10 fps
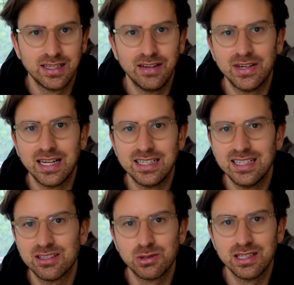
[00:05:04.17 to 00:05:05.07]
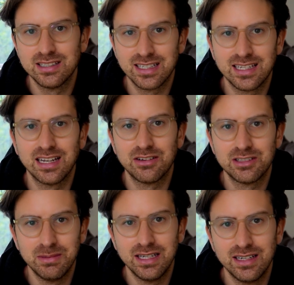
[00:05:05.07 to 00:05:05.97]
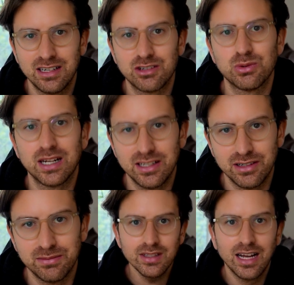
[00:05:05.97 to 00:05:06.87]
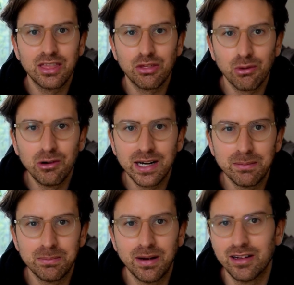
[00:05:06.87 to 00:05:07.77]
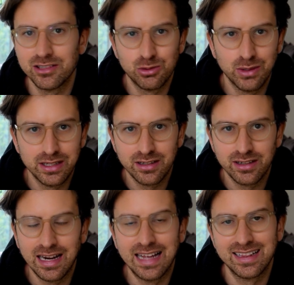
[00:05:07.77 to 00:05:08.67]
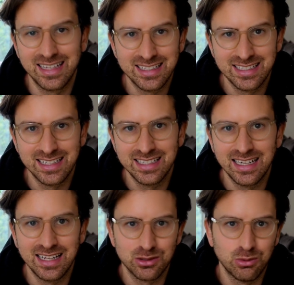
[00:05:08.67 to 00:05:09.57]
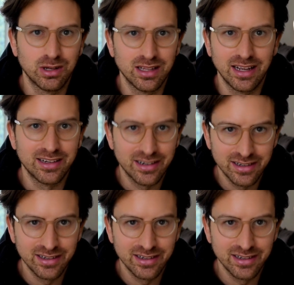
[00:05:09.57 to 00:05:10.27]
If an idea is really sticking out to me, here's what I do. I throw it up on Twitter and LinkedIn as a one-liner.